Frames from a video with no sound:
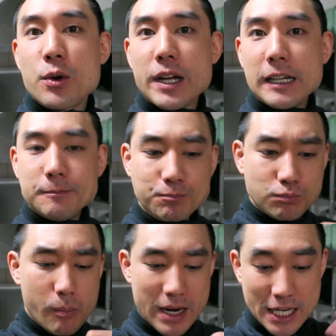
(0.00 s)
cooking,
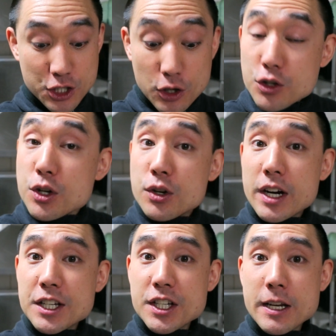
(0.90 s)
meaning it's not too
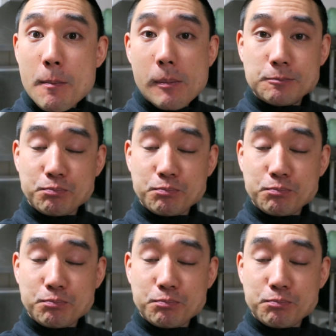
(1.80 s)
greasy.